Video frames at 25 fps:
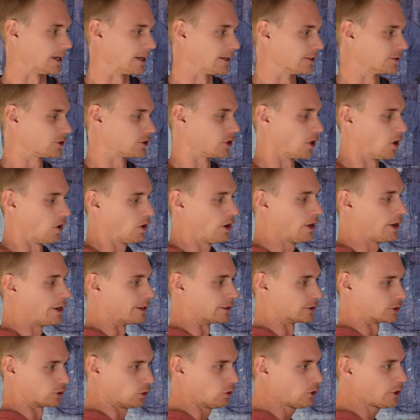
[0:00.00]
And so
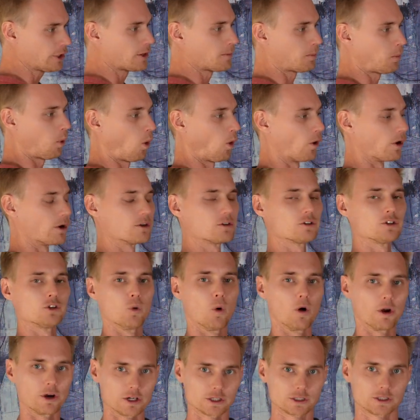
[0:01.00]
it's really important
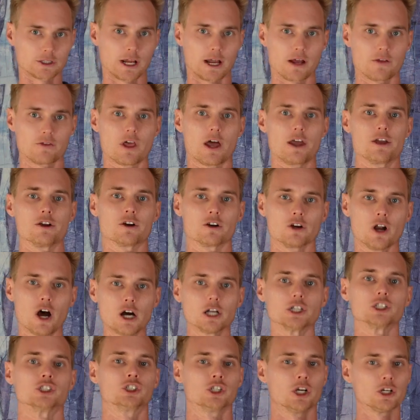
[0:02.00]
to understand that you're
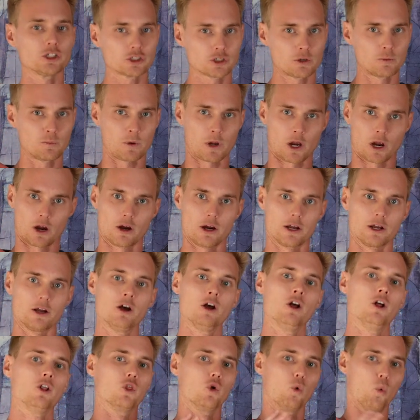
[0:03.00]
not just comparing
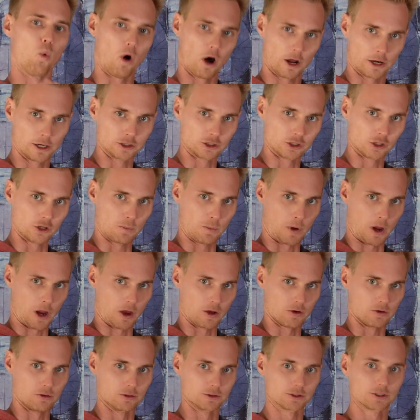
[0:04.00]
the wattage of the
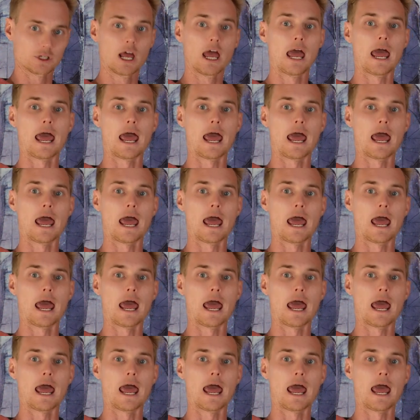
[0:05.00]
panels,